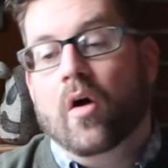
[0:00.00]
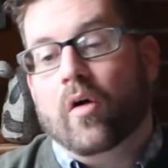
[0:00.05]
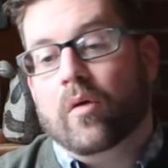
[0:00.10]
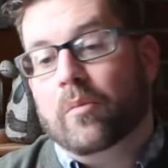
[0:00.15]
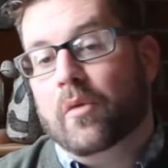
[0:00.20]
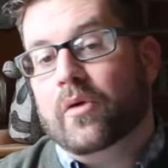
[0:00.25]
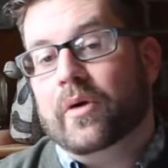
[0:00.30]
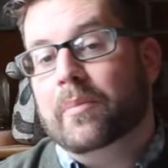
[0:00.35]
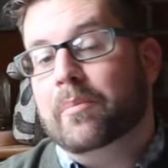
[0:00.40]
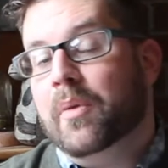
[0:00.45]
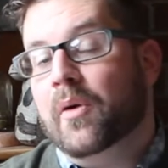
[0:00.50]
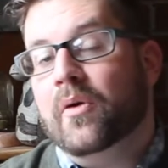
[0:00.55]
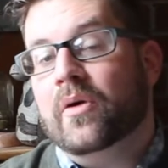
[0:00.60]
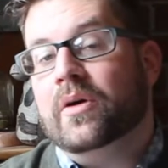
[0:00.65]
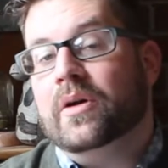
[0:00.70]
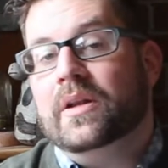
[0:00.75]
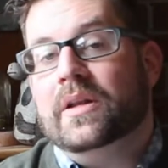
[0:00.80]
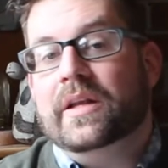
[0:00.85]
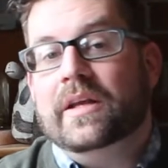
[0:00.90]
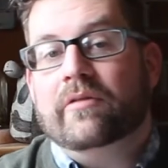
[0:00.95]
or more
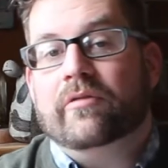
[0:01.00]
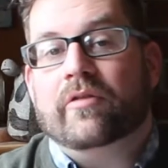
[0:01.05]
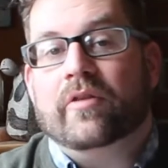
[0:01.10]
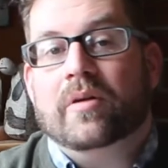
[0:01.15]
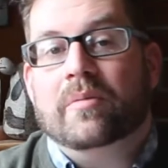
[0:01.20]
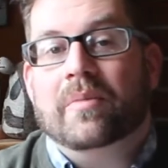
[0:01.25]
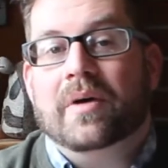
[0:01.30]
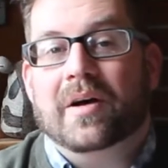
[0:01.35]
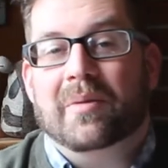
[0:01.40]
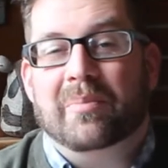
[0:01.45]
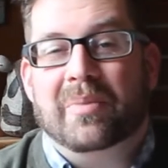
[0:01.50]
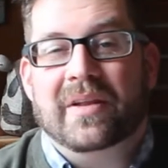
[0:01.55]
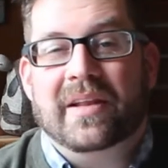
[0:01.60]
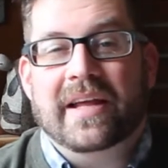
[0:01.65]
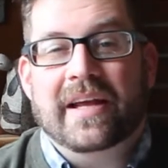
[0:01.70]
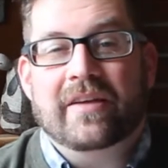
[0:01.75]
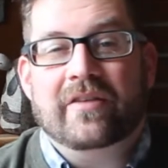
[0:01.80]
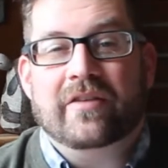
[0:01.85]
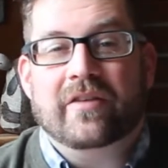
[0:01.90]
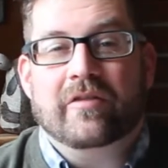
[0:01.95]
importantly, from a
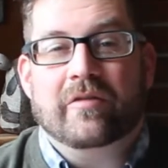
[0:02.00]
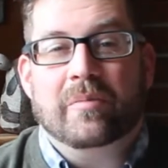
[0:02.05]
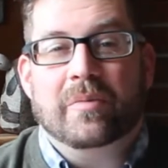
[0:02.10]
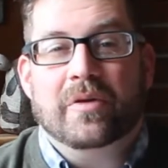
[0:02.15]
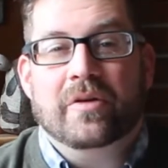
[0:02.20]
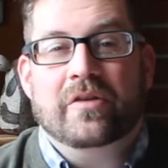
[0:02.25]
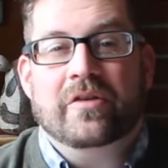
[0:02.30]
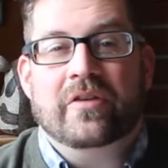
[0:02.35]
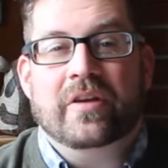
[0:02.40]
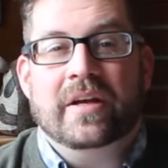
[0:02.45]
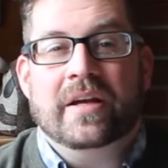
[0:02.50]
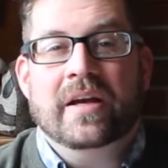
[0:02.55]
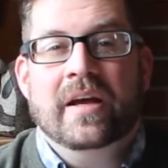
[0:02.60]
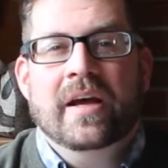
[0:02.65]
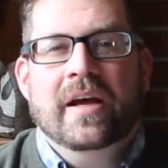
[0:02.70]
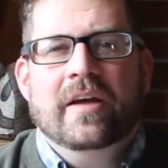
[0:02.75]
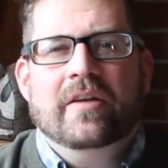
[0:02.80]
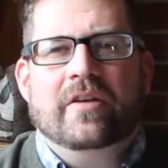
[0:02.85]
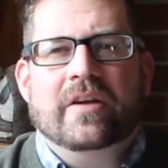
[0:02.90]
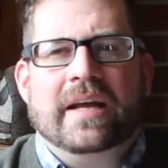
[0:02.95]
place of mercy,
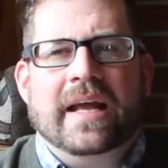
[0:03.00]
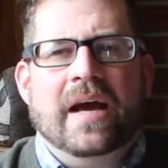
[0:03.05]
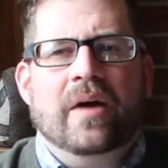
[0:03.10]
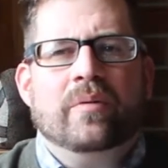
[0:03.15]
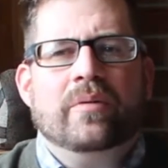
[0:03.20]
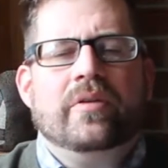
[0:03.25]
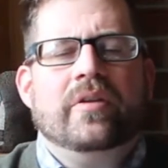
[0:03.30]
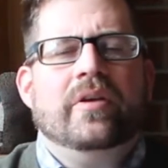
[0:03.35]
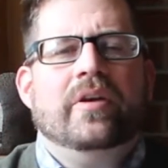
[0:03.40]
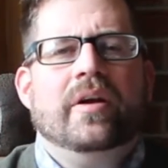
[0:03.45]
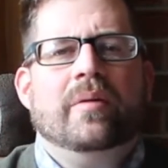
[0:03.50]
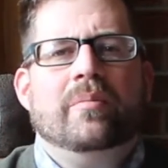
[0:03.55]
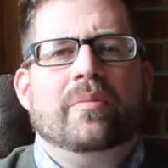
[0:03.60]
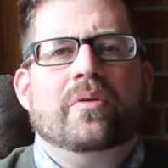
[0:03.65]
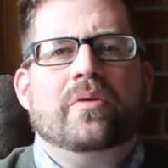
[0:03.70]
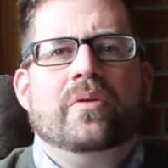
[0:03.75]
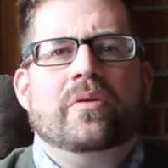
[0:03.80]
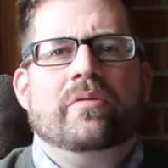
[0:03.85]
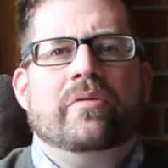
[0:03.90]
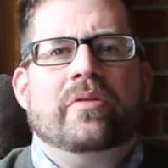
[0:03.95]
to count the
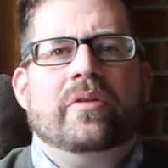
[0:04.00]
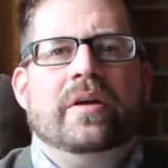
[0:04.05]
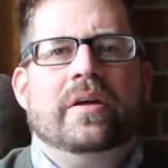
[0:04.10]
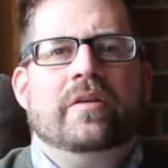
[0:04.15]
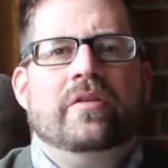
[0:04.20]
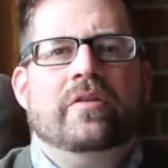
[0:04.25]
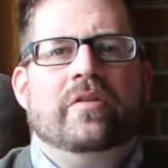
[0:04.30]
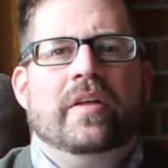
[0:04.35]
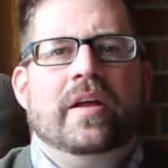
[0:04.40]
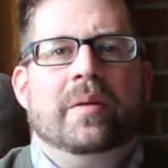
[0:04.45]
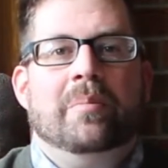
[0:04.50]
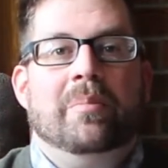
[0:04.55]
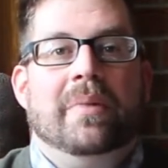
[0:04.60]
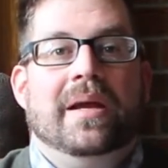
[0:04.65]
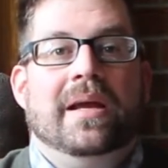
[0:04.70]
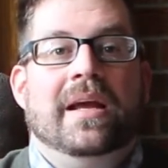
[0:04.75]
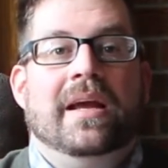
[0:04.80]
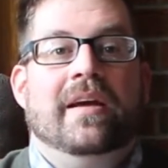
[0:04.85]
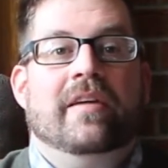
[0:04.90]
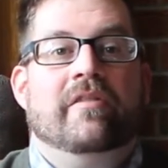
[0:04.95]
number of things that
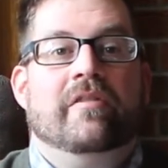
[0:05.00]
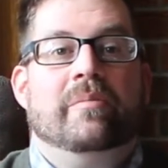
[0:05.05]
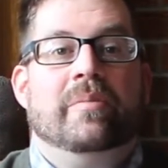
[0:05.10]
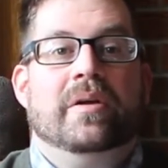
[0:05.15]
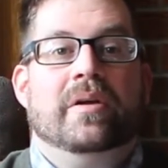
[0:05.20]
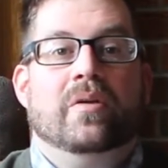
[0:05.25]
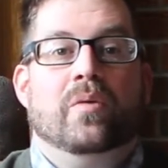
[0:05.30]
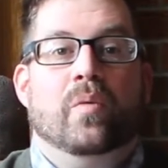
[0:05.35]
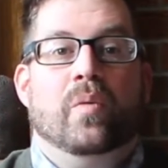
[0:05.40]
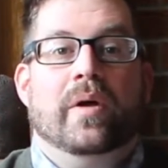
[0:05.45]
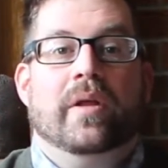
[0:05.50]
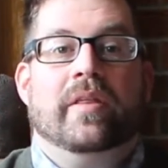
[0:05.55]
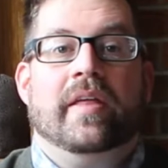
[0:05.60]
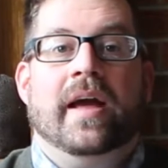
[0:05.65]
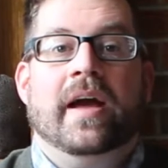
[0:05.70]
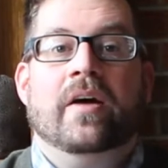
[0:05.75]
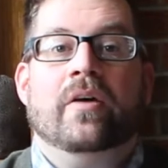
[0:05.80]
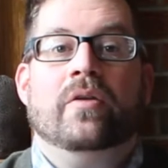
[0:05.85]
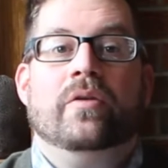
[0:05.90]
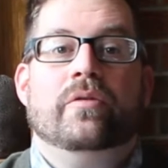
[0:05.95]
may have been
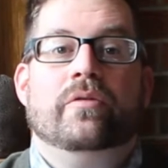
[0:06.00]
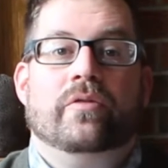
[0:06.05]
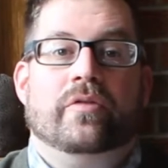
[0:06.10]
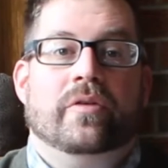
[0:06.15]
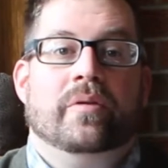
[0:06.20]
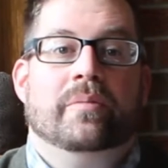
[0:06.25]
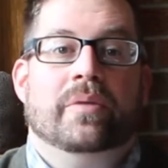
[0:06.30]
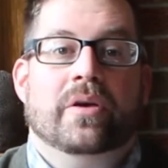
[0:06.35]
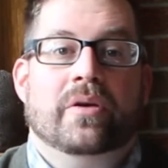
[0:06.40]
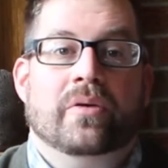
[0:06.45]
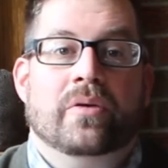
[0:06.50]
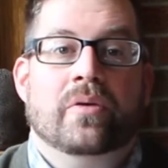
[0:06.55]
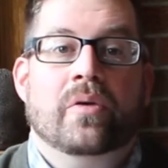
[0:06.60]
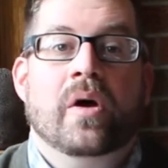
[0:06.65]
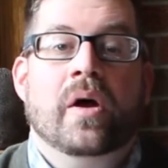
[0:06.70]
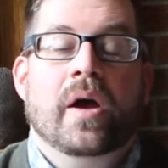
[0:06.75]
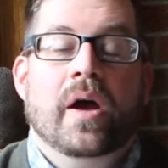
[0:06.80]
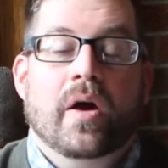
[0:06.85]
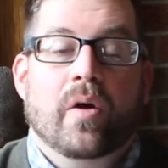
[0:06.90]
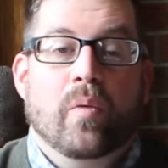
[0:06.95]
withheld from you
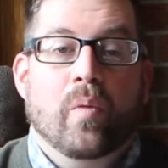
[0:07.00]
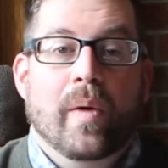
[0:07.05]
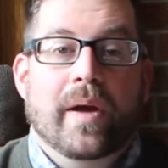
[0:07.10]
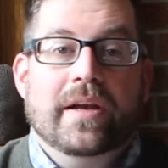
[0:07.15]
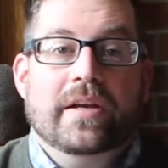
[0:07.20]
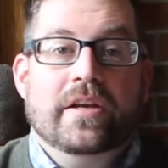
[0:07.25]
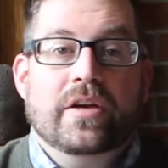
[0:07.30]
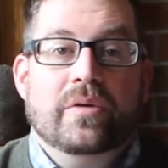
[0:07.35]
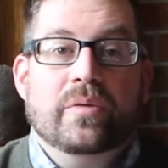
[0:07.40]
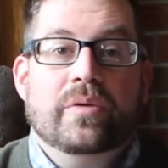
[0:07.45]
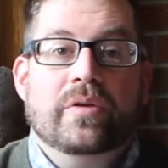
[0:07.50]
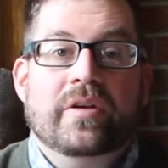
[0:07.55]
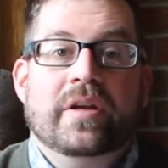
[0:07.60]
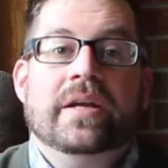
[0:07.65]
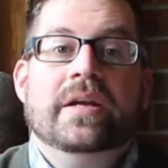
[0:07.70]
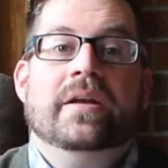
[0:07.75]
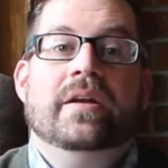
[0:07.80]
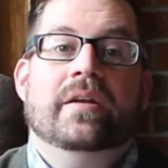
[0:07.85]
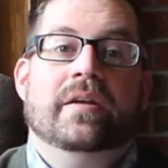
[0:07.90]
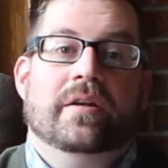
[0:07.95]
when you
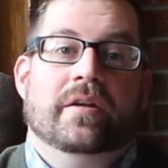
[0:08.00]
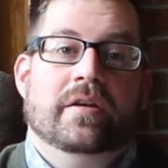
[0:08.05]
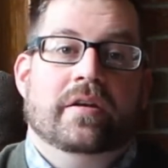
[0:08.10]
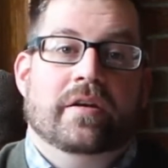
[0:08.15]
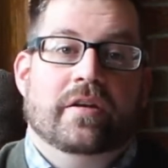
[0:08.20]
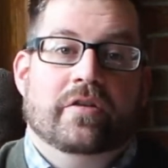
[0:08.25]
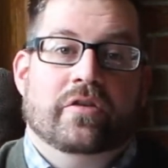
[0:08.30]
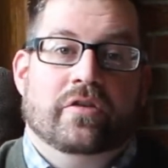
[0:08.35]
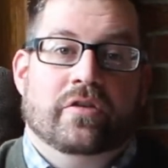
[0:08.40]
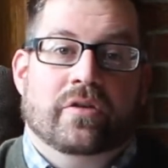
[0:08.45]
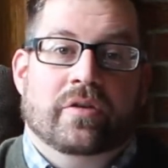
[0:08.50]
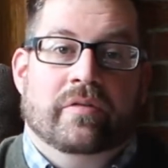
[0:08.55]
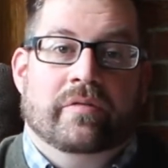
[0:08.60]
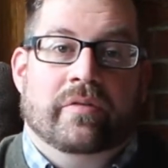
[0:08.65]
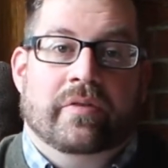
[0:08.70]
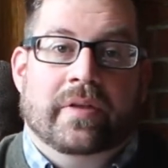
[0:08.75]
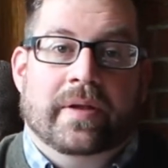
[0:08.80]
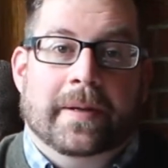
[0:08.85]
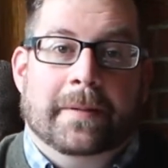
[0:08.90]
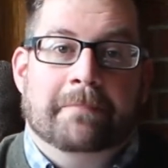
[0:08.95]
did
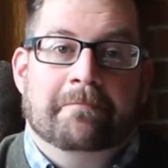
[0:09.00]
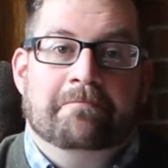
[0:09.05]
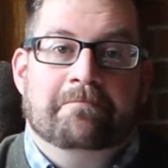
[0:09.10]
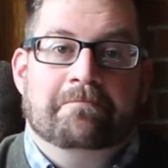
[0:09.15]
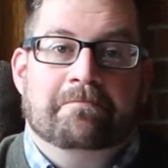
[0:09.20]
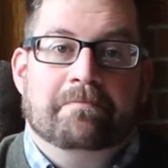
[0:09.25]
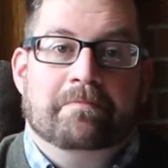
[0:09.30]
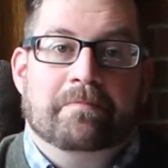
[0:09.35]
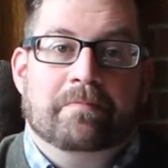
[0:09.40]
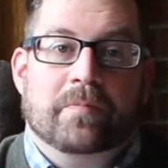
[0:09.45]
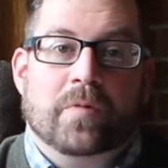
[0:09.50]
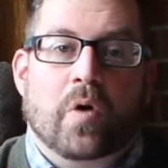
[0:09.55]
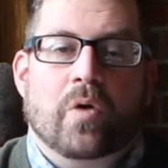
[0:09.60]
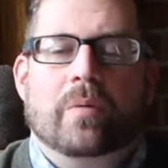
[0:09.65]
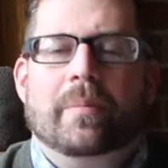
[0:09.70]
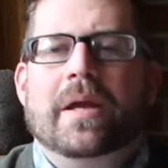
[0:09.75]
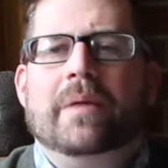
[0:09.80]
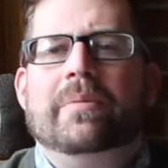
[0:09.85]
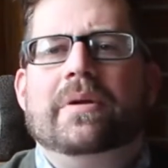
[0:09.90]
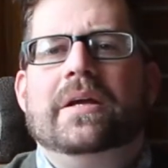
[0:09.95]
deserve them.
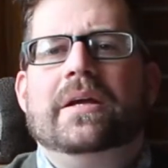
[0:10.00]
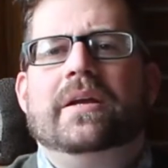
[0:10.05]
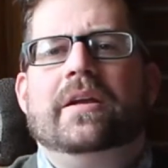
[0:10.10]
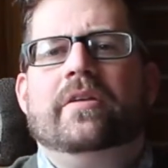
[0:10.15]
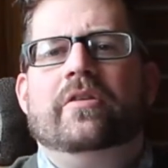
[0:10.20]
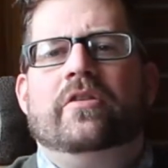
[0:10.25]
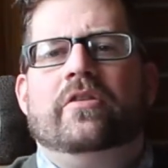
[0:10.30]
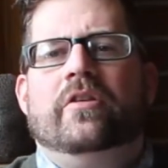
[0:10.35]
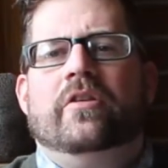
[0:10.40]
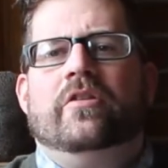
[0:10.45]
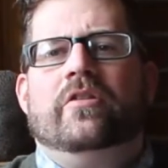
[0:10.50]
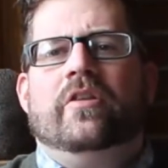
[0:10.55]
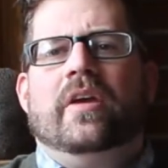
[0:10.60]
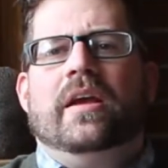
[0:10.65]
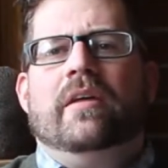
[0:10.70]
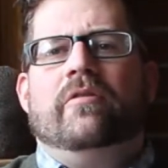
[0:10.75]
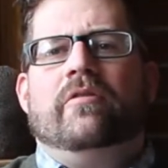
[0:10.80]
Or maybe it is to say